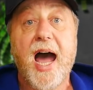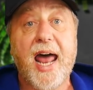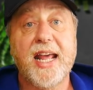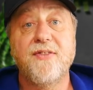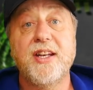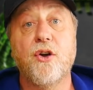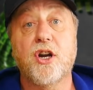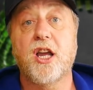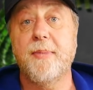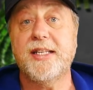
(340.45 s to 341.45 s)
And NVIDIA are
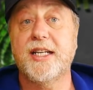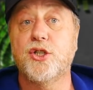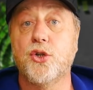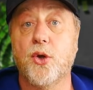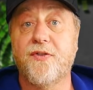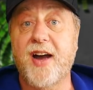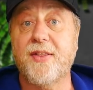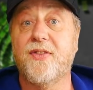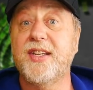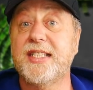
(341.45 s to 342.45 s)
committing to the fact
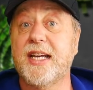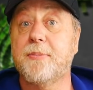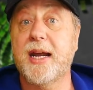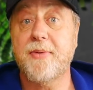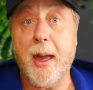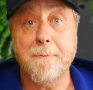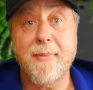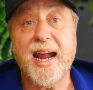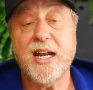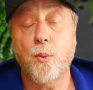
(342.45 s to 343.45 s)
that this is actually their
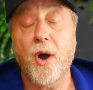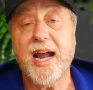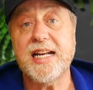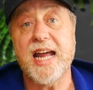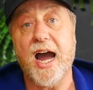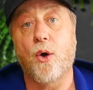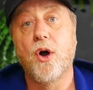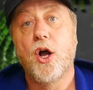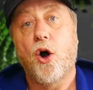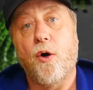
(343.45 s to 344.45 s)
main way now
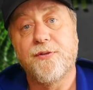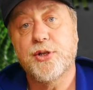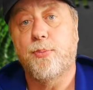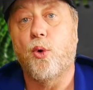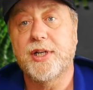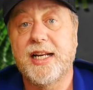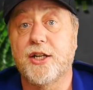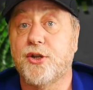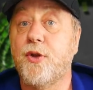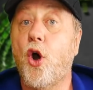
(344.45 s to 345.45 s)
of supporting
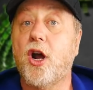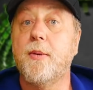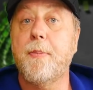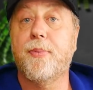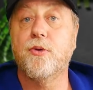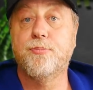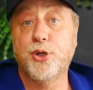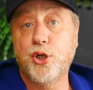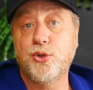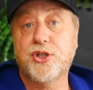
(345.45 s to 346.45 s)
Linux. And they're not going to be
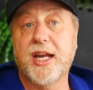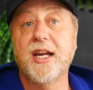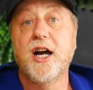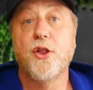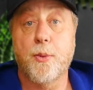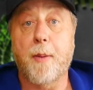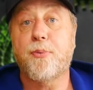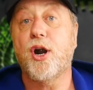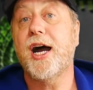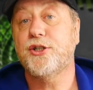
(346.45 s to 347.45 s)
producing the
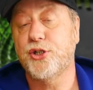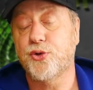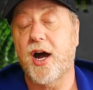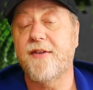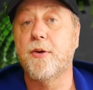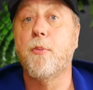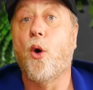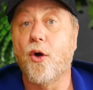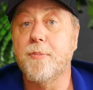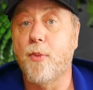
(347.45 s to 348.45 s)
proprietary driver
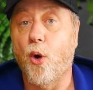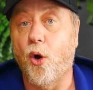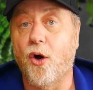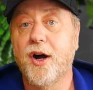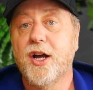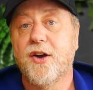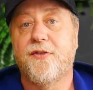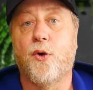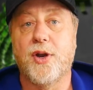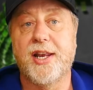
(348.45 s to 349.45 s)
more and more
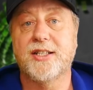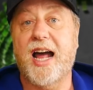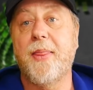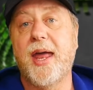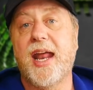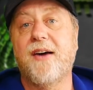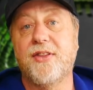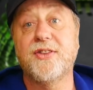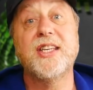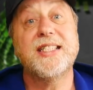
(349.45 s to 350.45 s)
for Linux and then
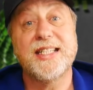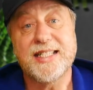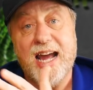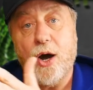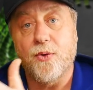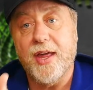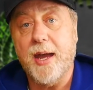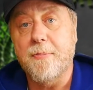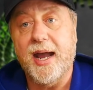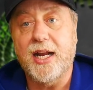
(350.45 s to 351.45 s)
having this is now
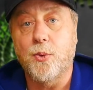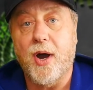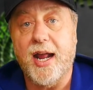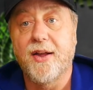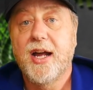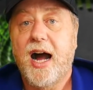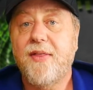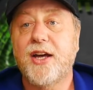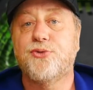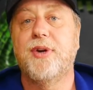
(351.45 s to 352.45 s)
their main way.
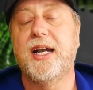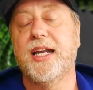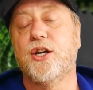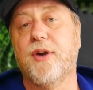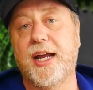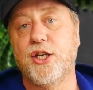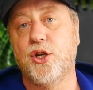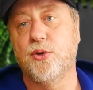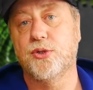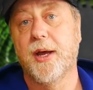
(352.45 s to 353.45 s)
And that's really great
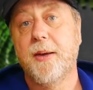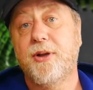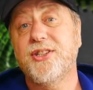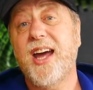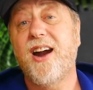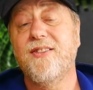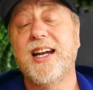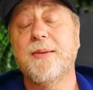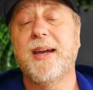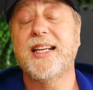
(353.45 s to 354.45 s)
news because now it
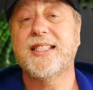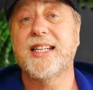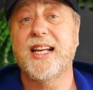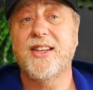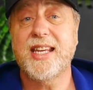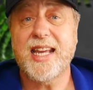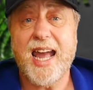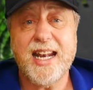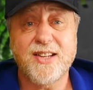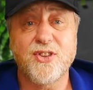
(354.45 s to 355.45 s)
really means that at the
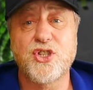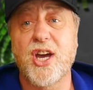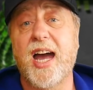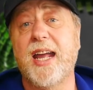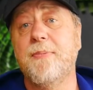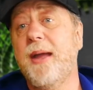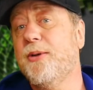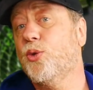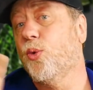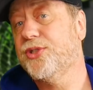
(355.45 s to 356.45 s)
end of the day,
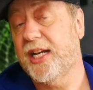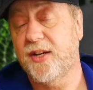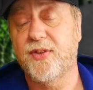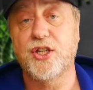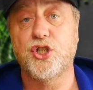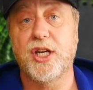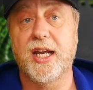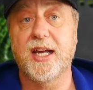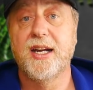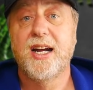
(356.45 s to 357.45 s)
maybe towards end of this
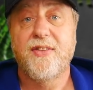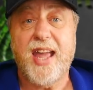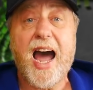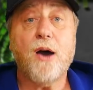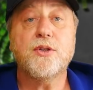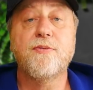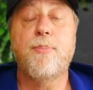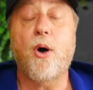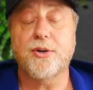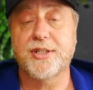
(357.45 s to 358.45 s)
year, the out of
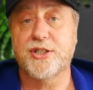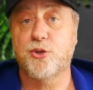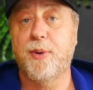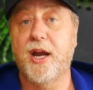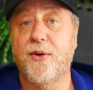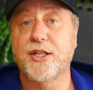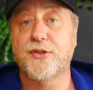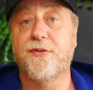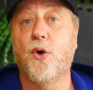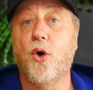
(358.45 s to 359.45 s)
box
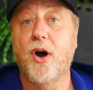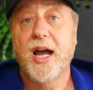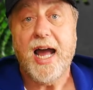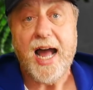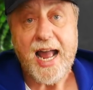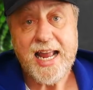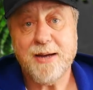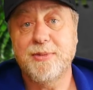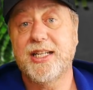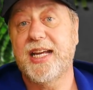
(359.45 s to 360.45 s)
experience for
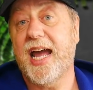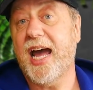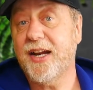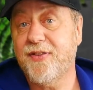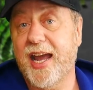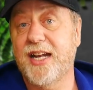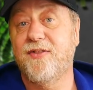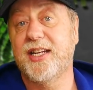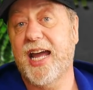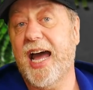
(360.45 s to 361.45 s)
AMD and for
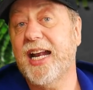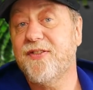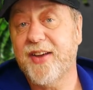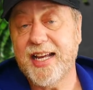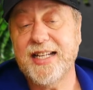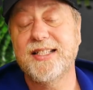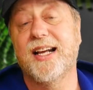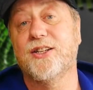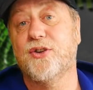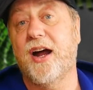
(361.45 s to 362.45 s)
NVIDIA and for
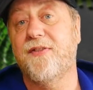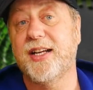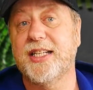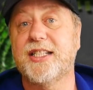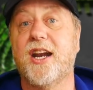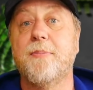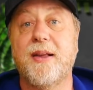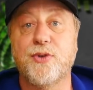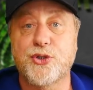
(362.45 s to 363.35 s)
Intel graphics is going to be the